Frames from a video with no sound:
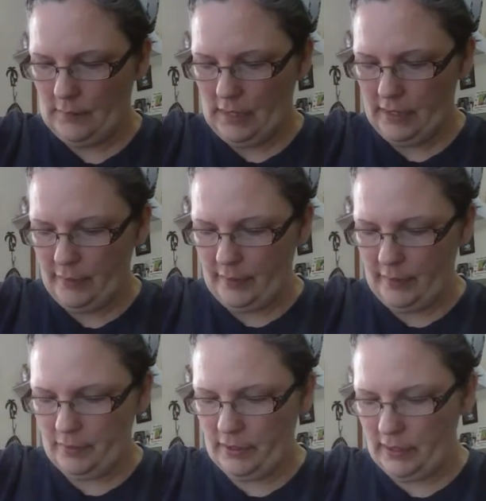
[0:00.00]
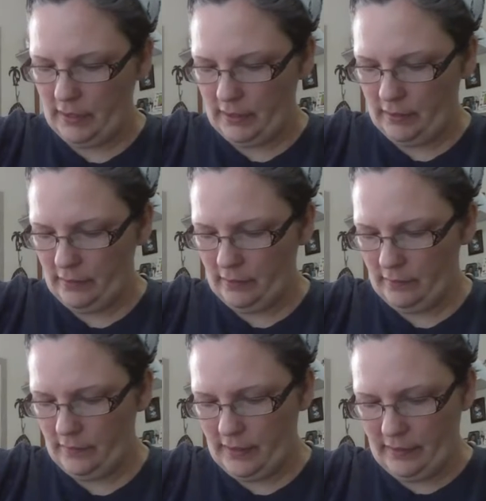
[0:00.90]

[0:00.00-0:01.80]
I know I put it in here. There it